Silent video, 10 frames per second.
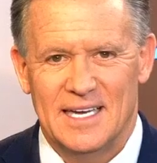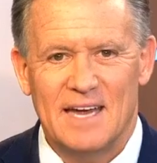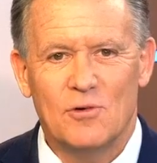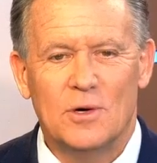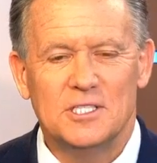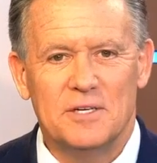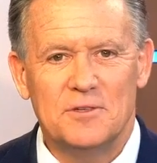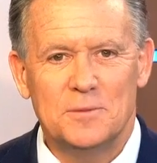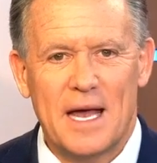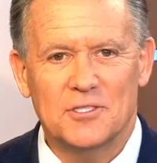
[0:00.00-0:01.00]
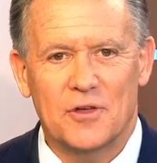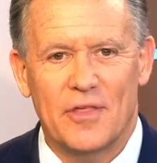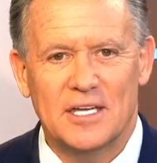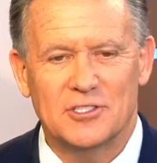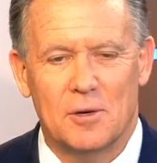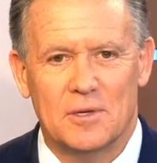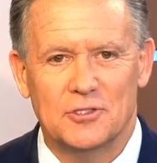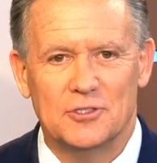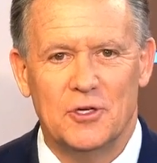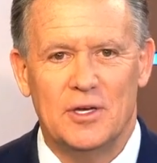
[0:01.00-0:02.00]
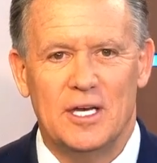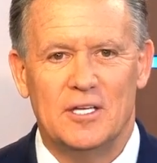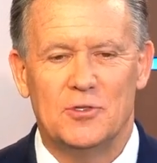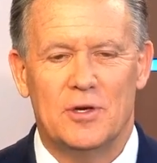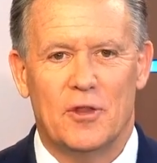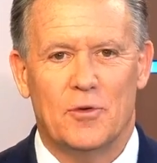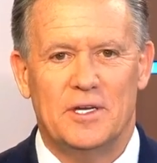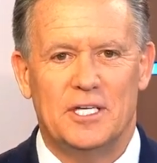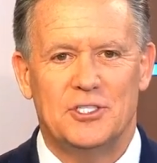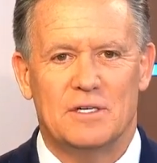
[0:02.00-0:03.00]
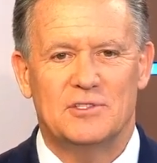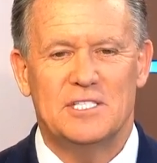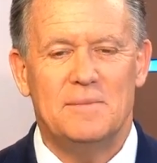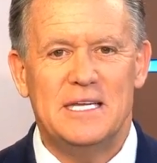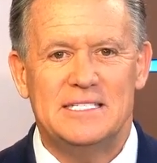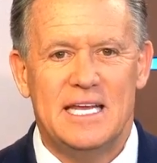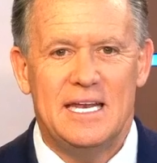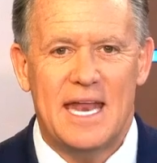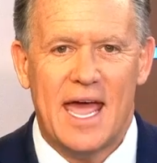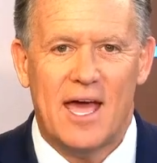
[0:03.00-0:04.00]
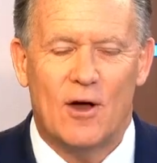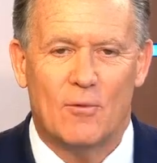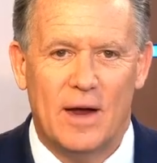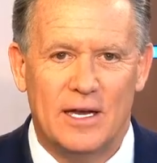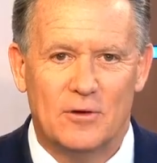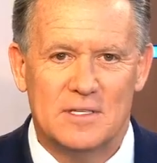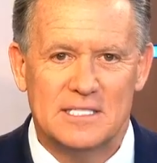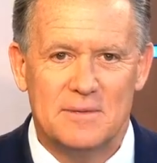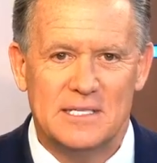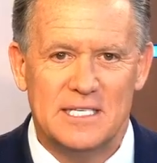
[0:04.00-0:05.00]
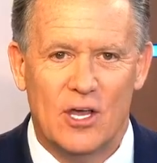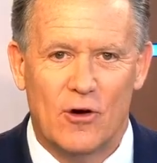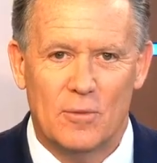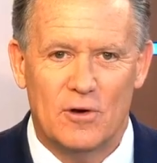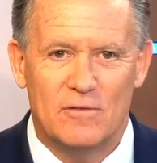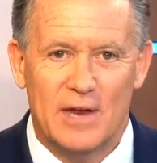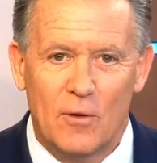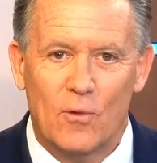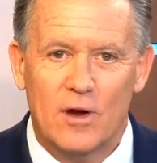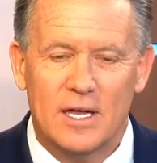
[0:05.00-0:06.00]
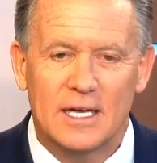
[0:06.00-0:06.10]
Hey everyone, Jim Fitzpatrick. Thanks so much for tuning in to another edition of CBT Now, right here at the CBT Automotive Network.